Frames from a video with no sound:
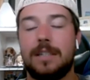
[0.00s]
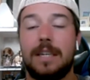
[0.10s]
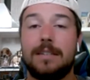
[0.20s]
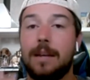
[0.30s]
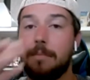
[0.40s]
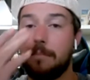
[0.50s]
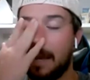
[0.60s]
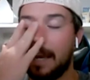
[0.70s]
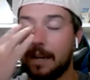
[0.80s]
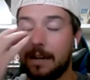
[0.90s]
He's that
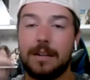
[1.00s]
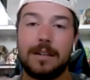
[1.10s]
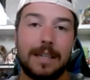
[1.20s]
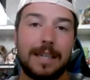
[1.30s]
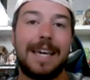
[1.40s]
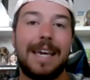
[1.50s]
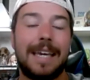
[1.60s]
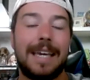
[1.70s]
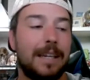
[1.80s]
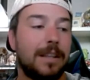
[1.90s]
man
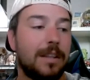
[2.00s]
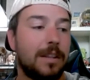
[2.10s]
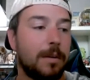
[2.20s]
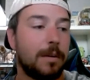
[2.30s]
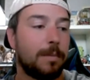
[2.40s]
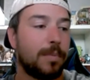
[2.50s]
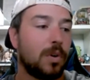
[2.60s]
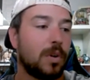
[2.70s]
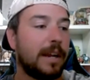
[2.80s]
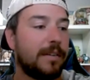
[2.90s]
kicking the ball
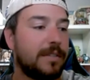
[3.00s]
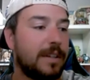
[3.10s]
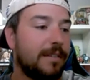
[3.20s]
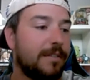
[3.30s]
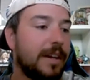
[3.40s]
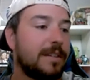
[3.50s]
out of defense.